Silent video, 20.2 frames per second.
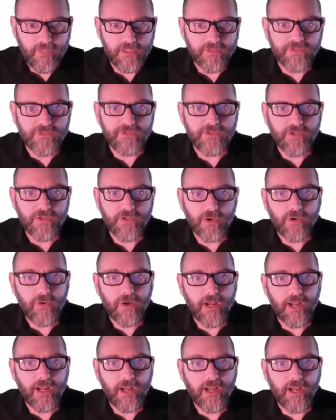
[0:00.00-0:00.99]

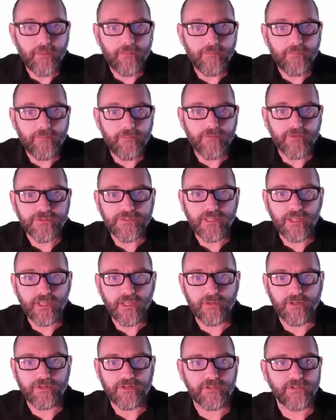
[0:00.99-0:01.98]
so first thing
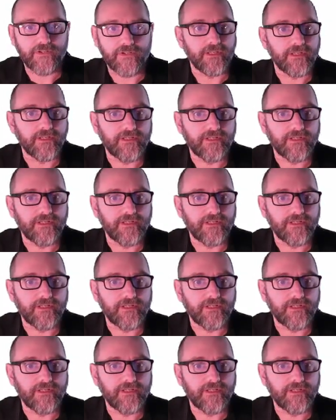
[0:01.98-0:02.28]
I want to do